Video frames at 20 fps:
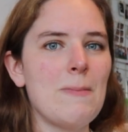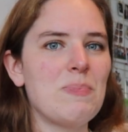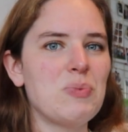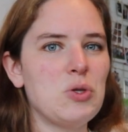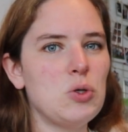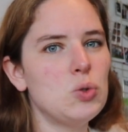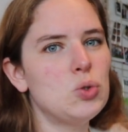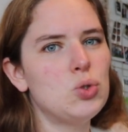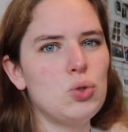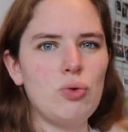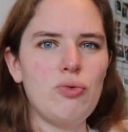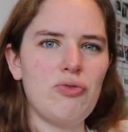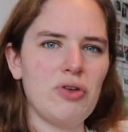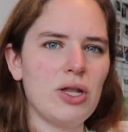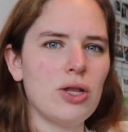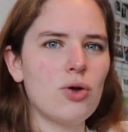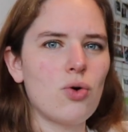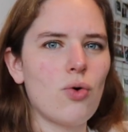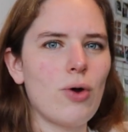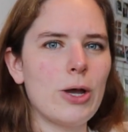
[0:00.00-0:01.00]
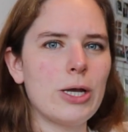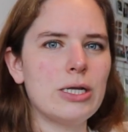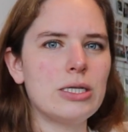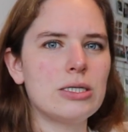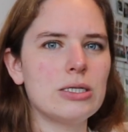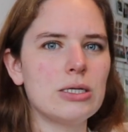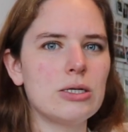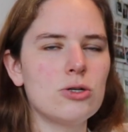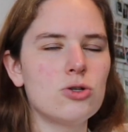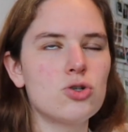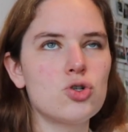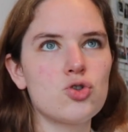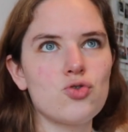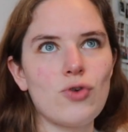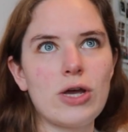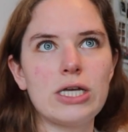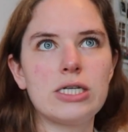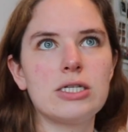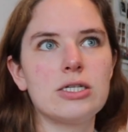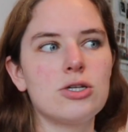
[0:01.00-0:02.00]
you do feel quite
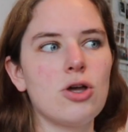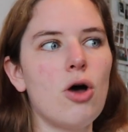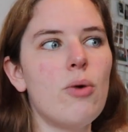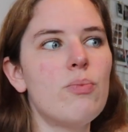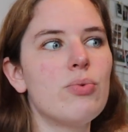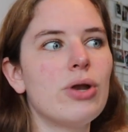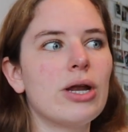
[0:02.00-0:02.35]
dressed up,